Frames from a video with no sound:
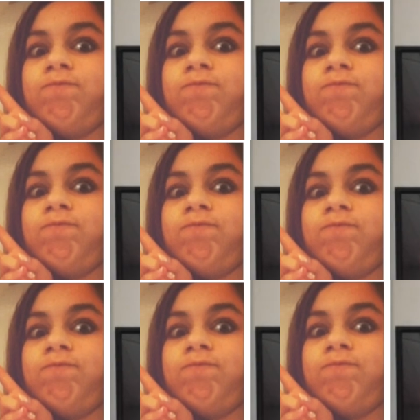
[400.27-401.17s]

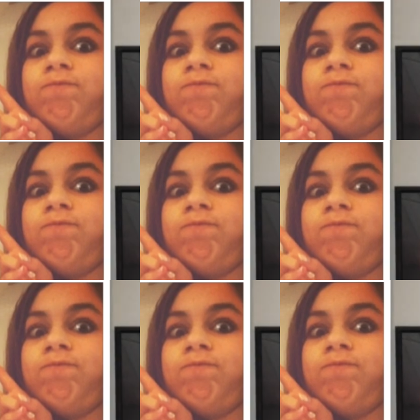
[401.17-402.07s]

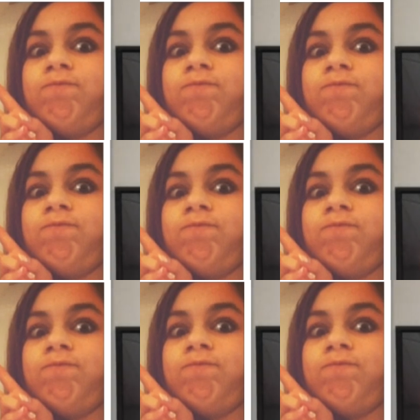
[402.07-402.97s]

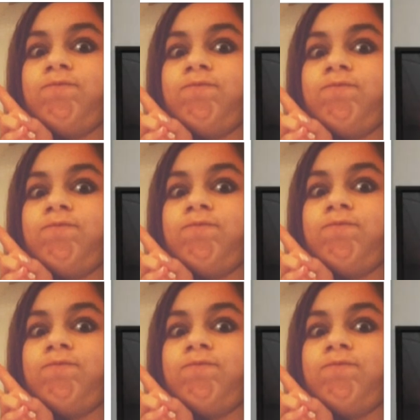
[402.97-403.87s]

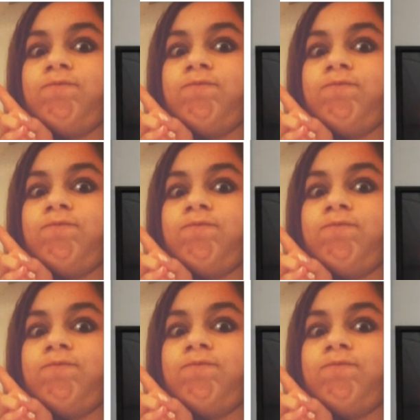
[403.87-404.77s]

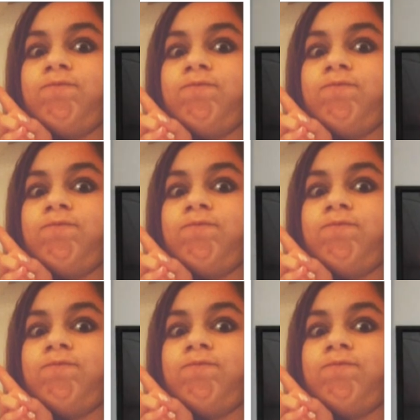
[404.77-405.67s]

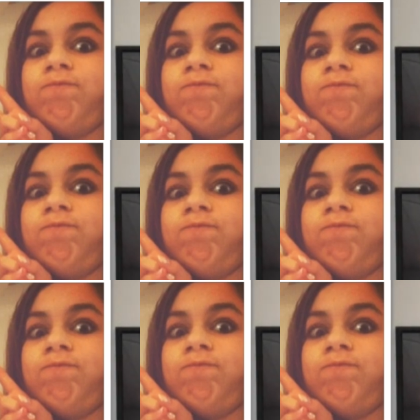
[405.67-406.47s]
No words are spoken by the person on screen.